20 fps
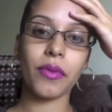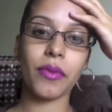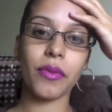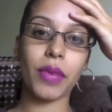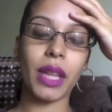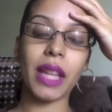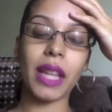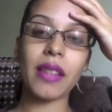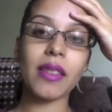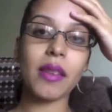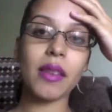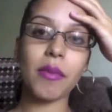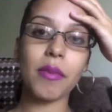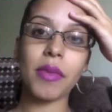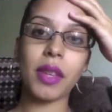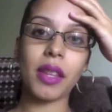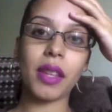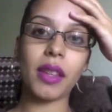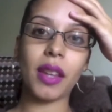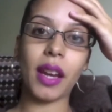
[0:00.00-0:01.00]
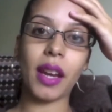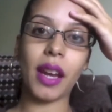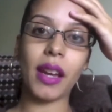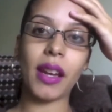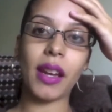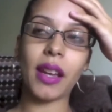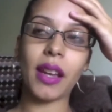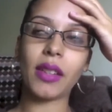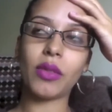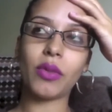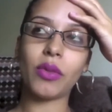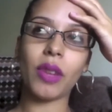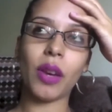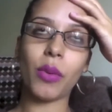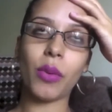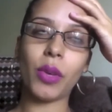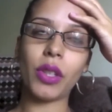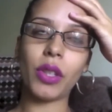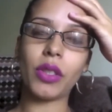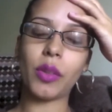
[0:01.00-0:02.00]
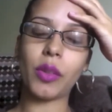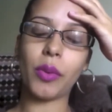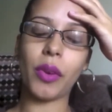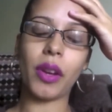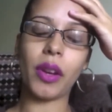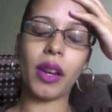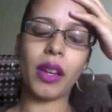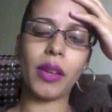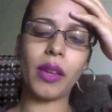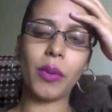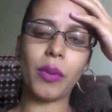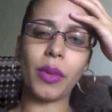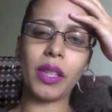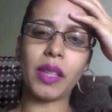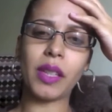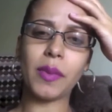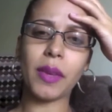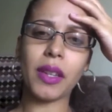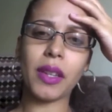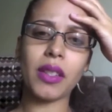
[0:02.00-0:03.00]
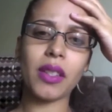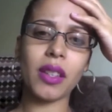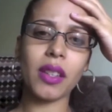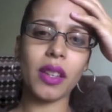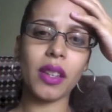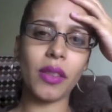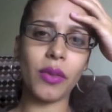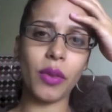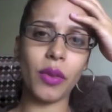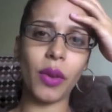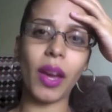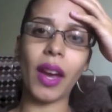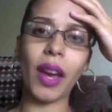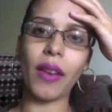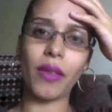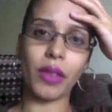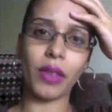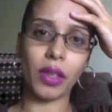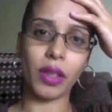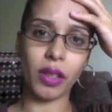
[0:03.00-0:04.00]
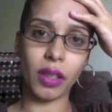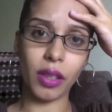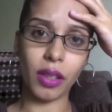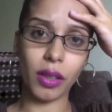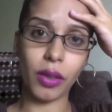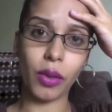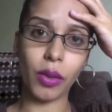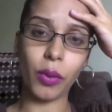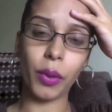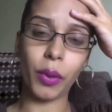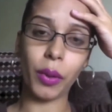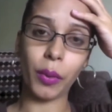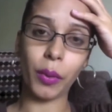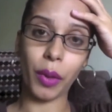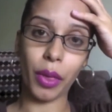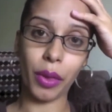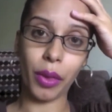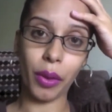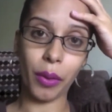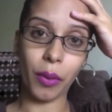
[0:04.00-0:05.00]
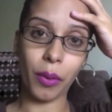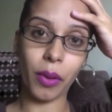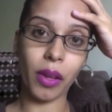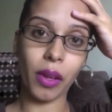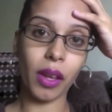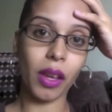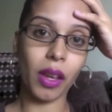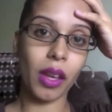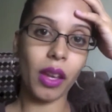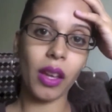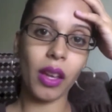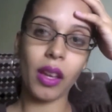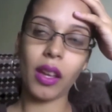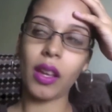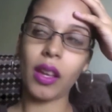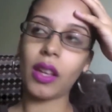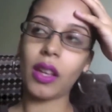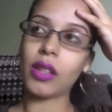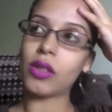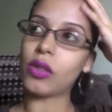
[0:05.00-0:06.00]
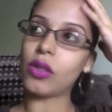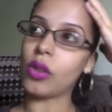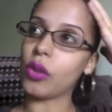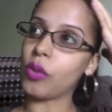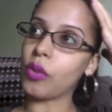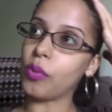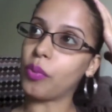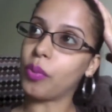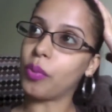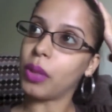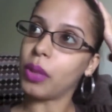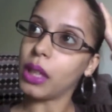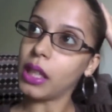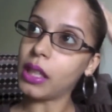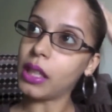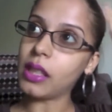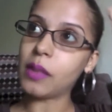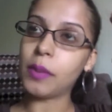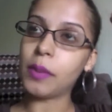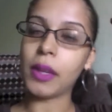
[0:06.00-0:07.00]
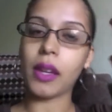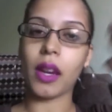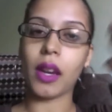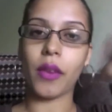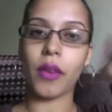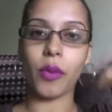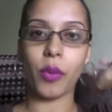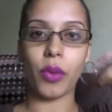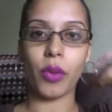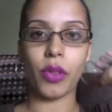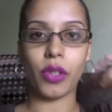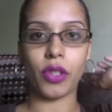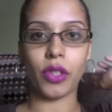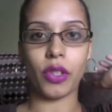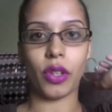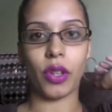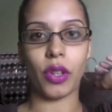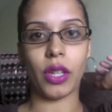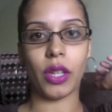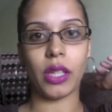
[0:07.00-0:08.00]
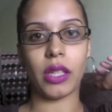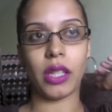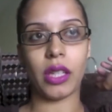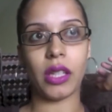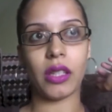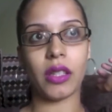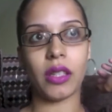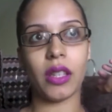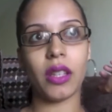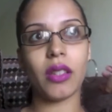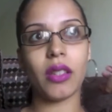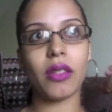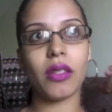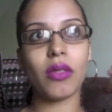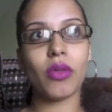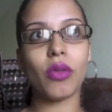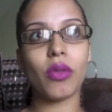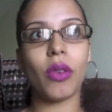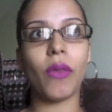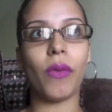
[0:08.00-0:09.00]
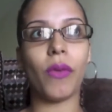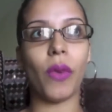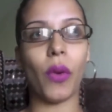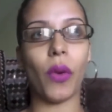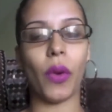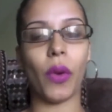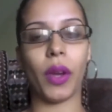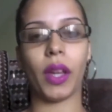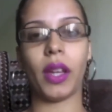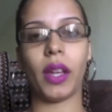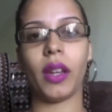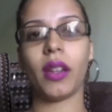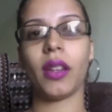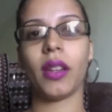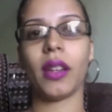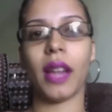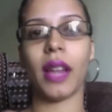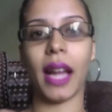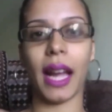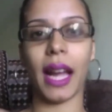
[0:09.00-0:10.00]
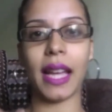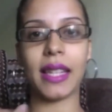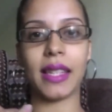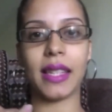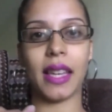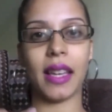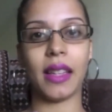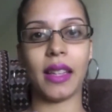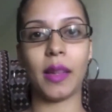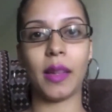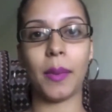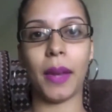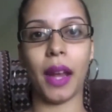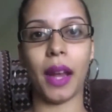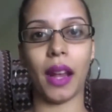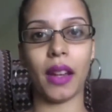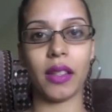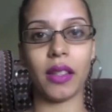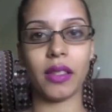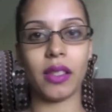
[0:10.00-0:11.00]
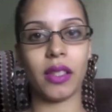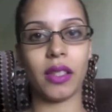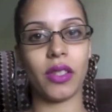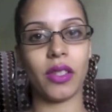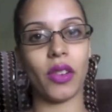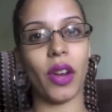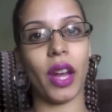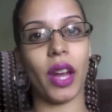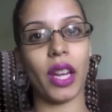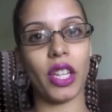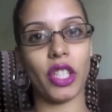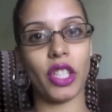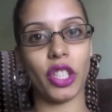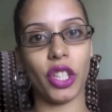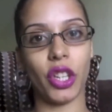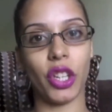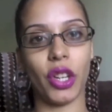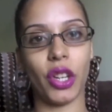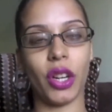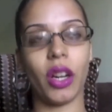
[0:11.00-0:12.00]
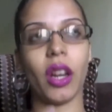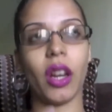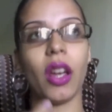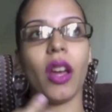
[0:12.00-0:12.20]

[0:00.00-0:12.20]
But that's something that I do not wish upon anyone, especially if you have a little one with you. So please be careful with your sugar intakes. Things to avoid, like I said, the bananas because they're high in sugar.